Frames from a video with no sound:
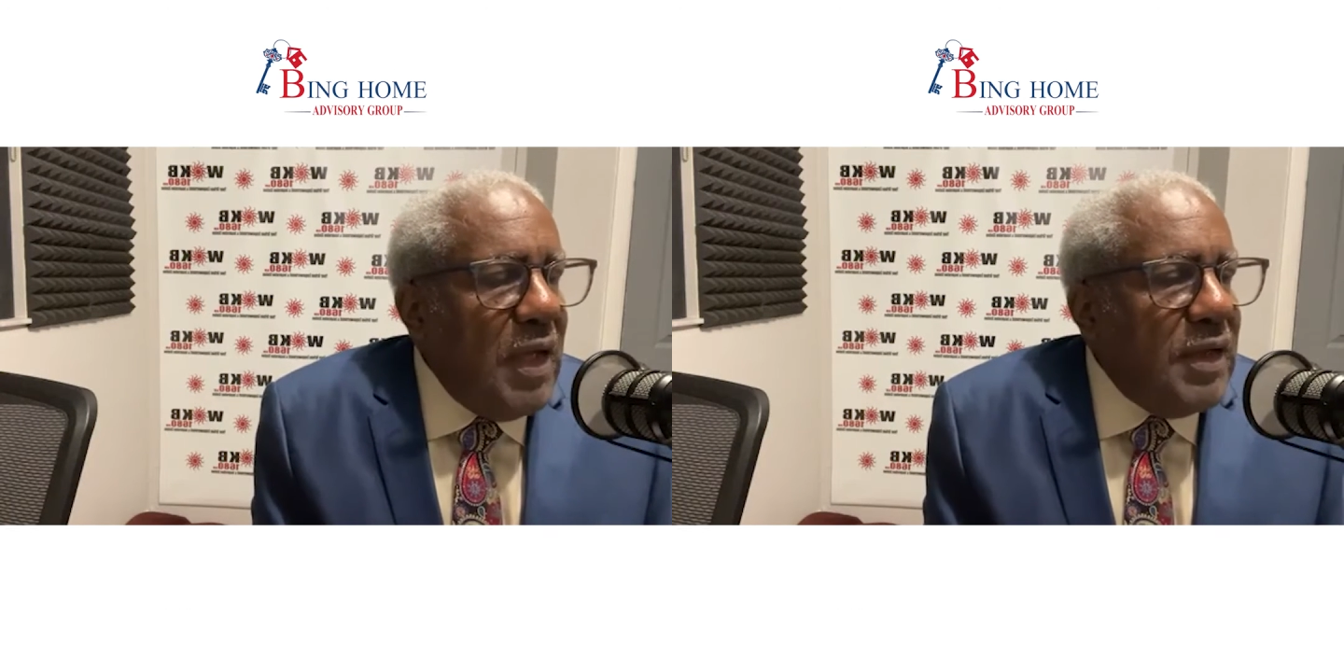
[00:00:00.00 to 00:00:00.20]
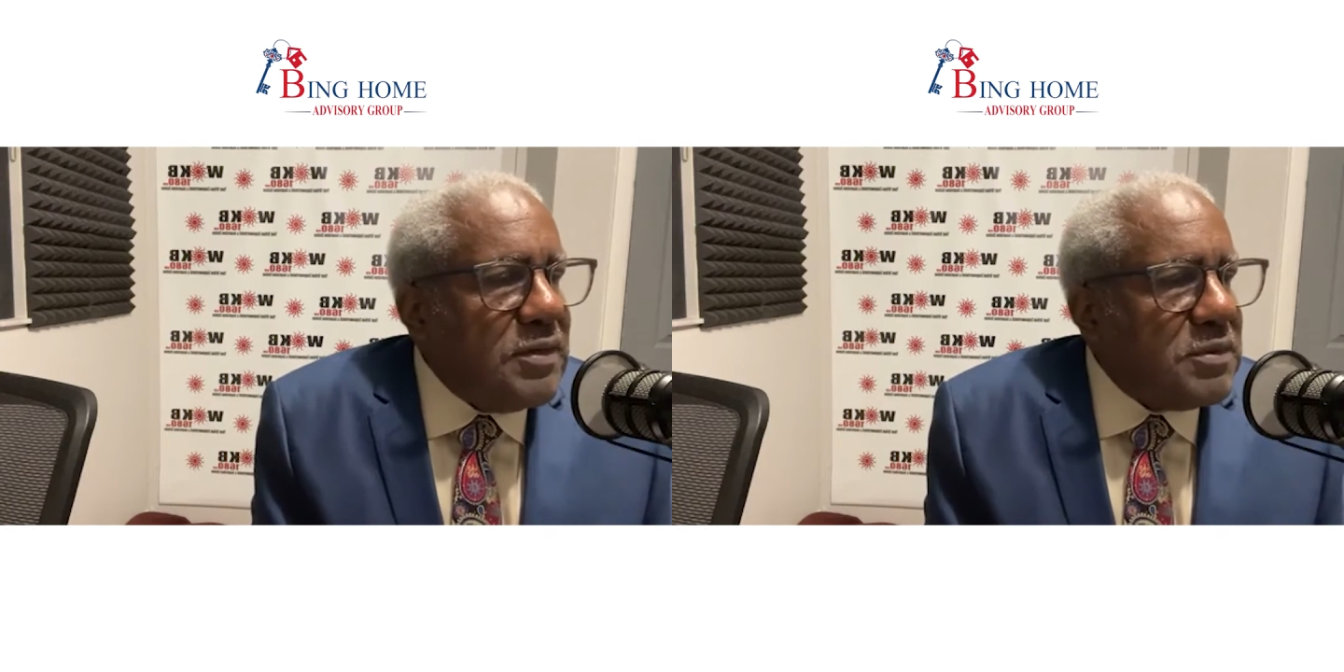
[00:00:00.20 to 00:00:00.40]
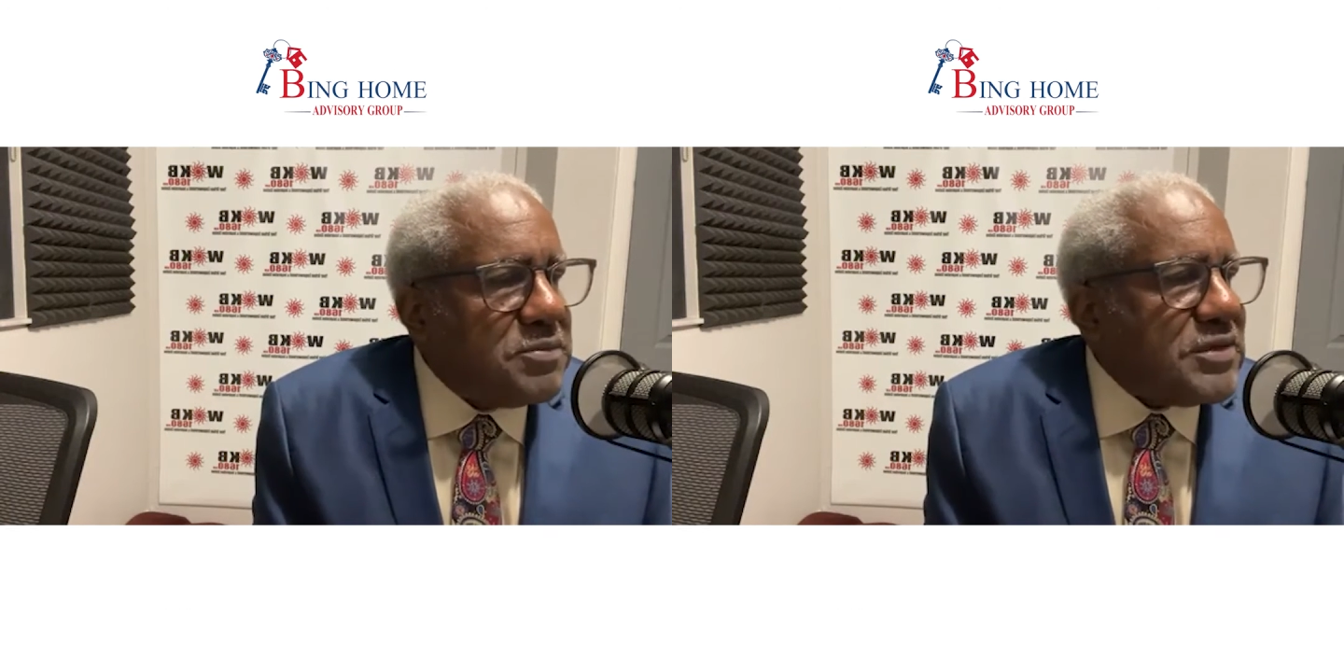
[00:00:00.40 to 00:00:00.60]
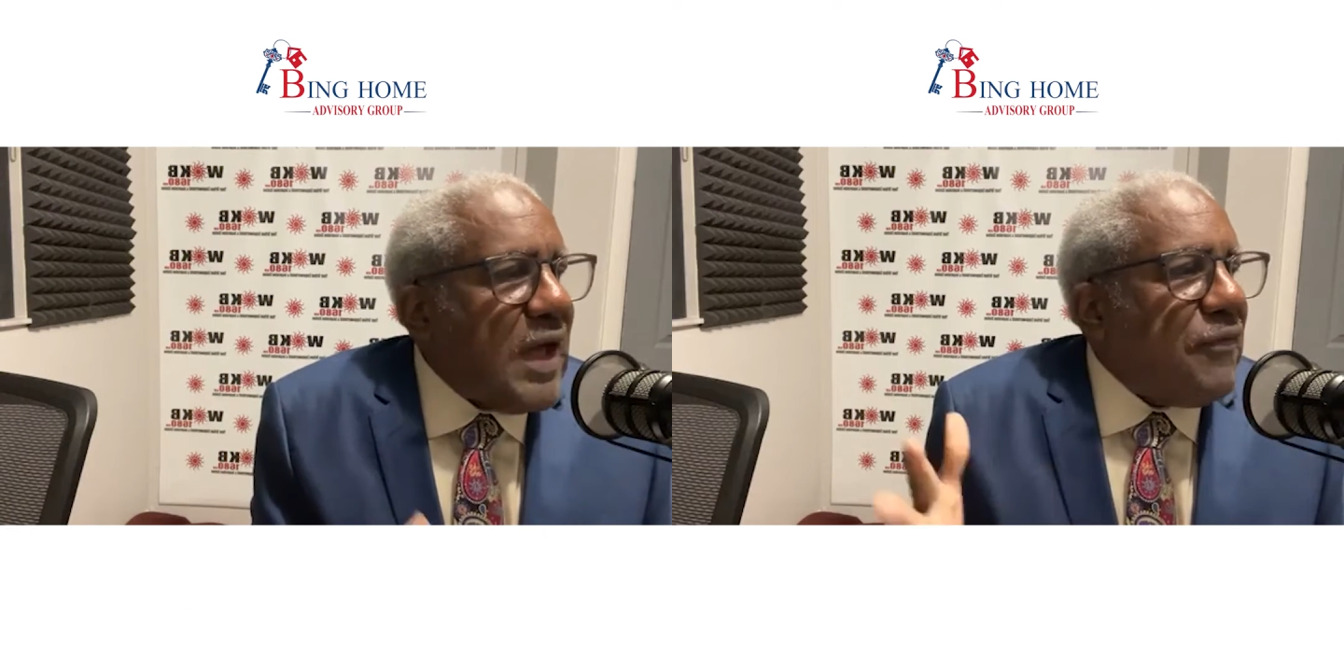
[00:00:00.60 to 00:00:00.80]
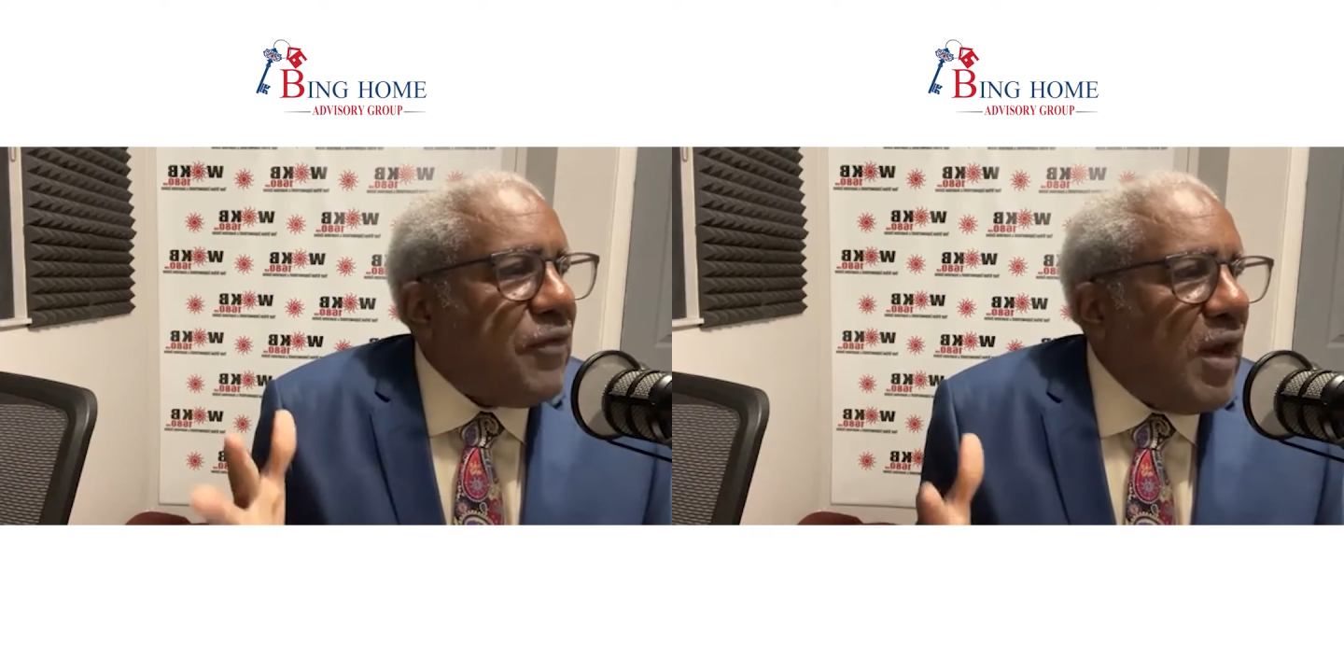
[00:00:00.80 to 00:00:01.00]
in
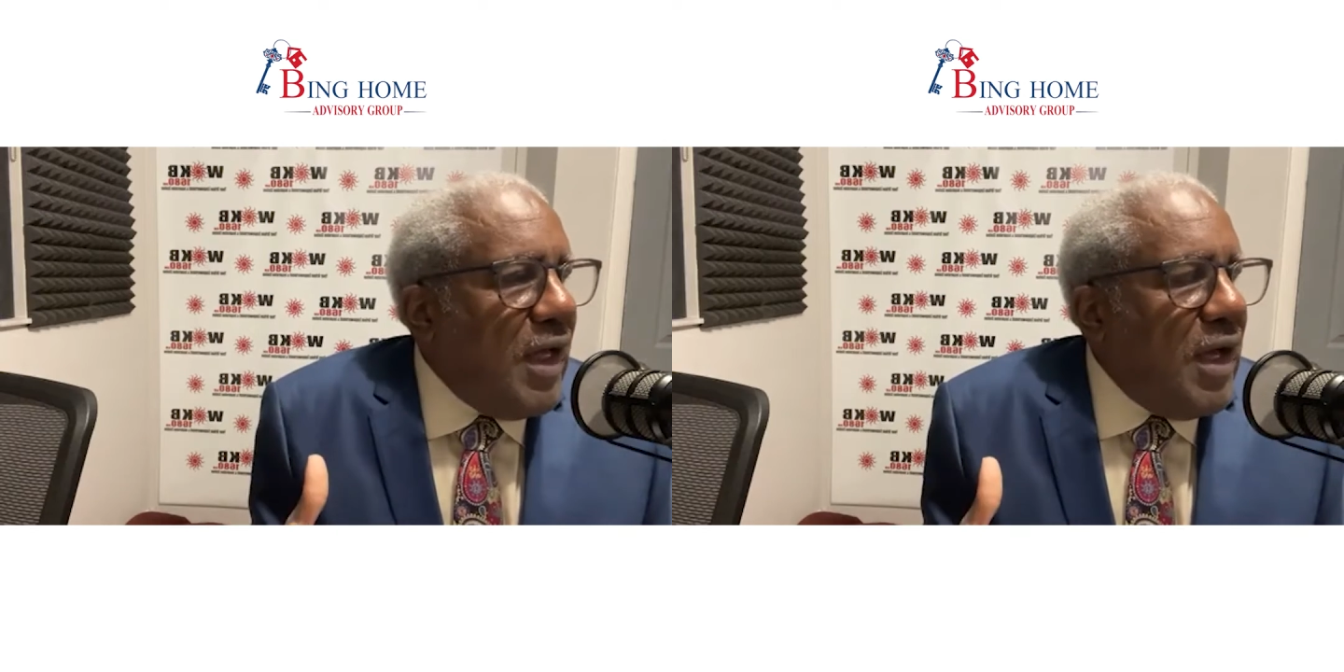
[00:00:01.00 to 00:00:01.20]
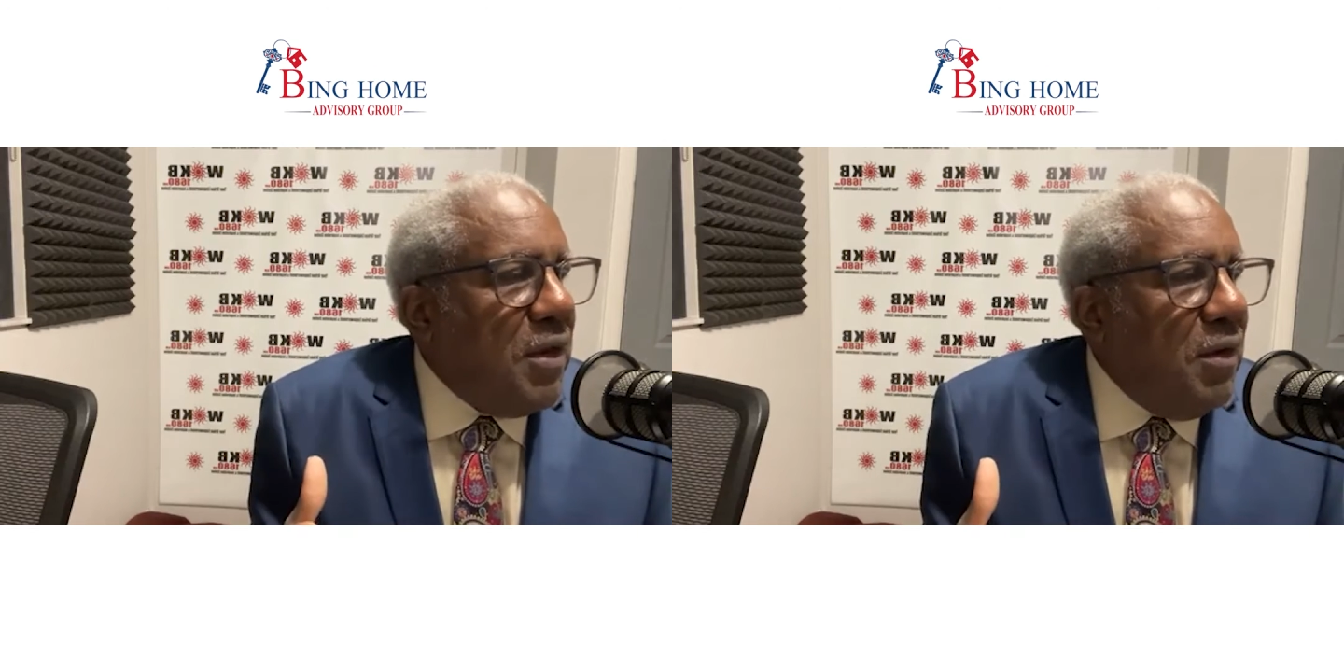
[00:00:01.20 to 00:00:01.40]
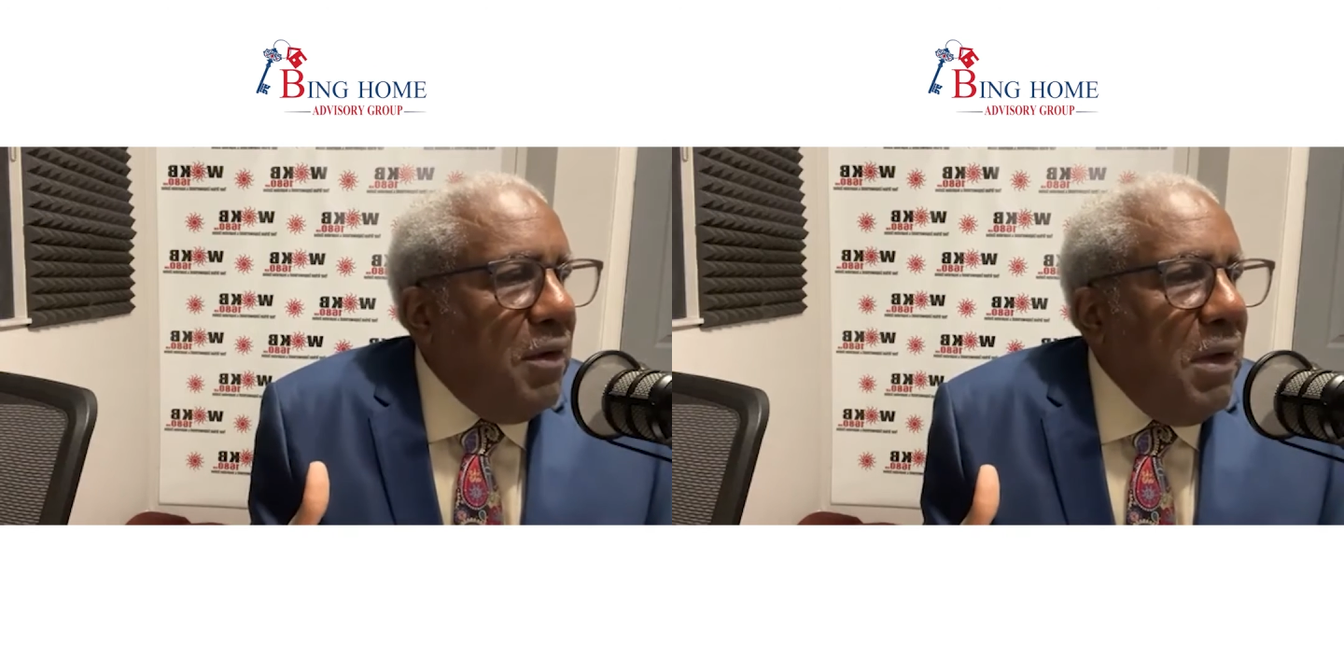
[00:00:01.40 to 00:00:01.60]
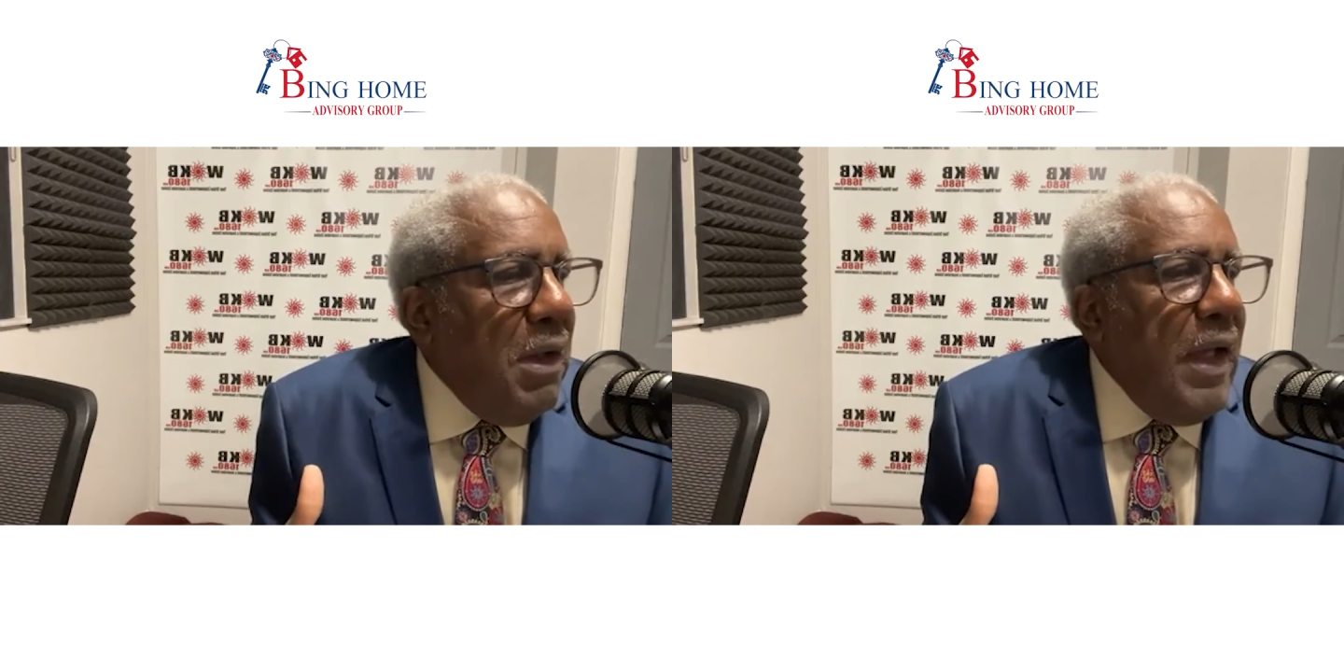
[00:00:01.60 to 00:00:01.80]
South Orlando,